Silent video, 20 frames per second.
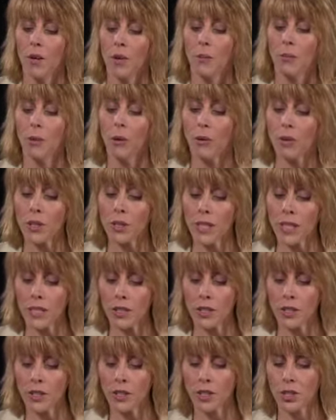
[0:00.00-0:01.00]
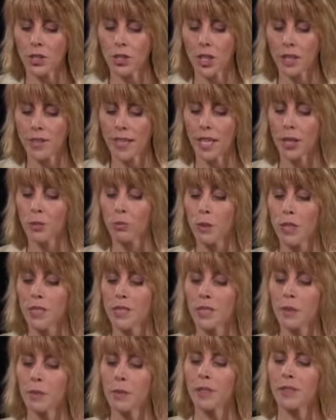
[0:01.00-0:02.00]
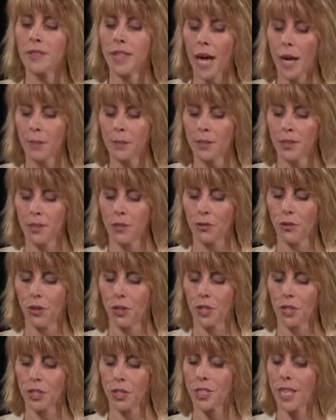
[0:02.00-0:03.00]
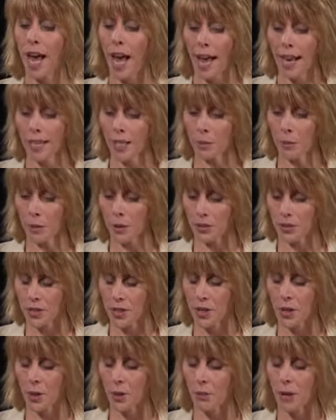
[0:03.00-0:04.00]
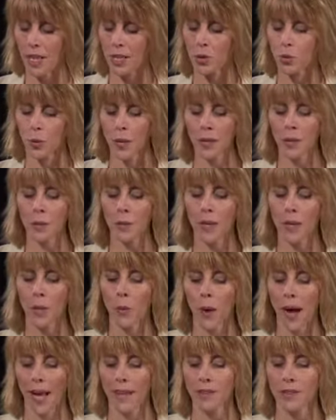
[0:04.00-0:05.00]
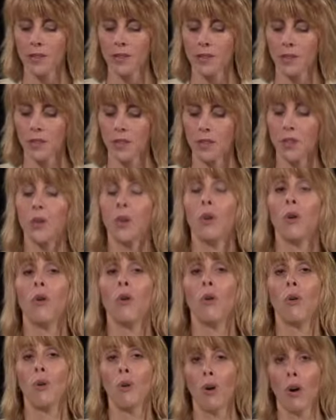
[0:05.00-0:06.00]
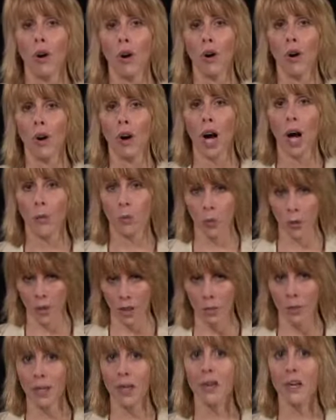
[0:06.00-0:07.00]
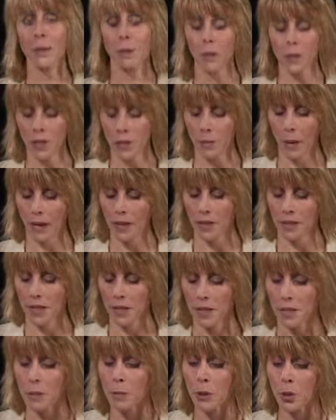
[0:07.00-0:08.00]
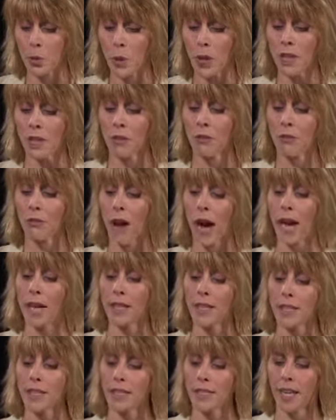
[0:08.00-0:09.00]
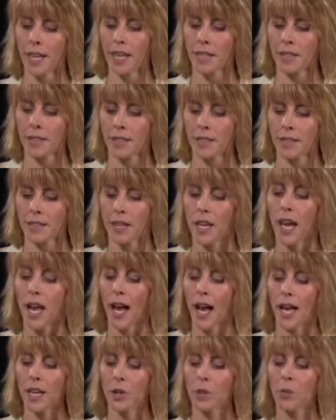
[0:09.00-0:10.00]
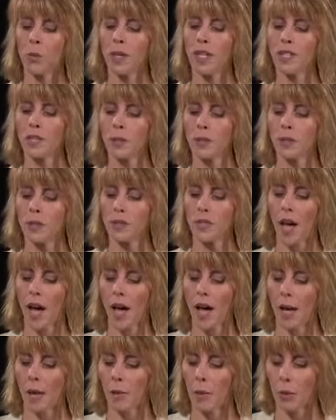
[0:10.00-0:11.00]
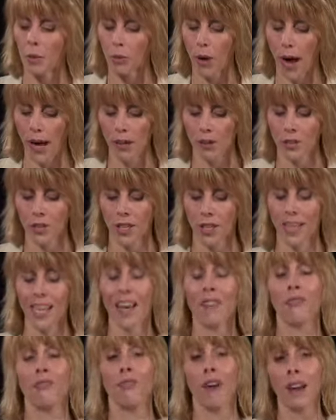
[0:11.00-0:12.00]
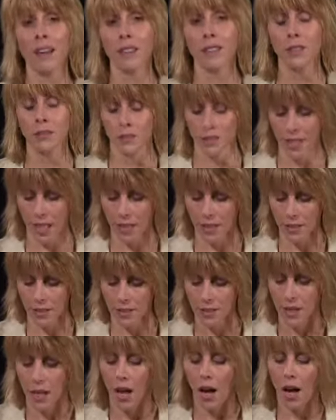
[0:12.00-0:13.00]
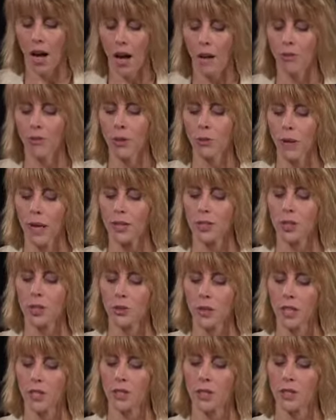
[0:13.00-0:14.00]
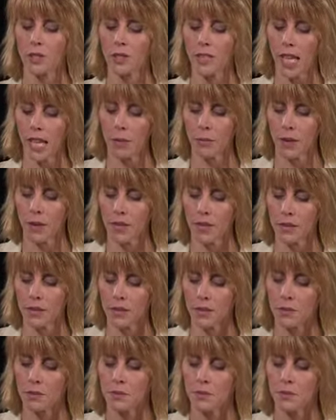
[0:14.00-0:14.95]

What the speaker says: Broker-dealers shall take reasonable steps to furnish to any person who makes written request a preliminary prospectus between the filing date and a reasonable time prior to the effective date of the registration statement.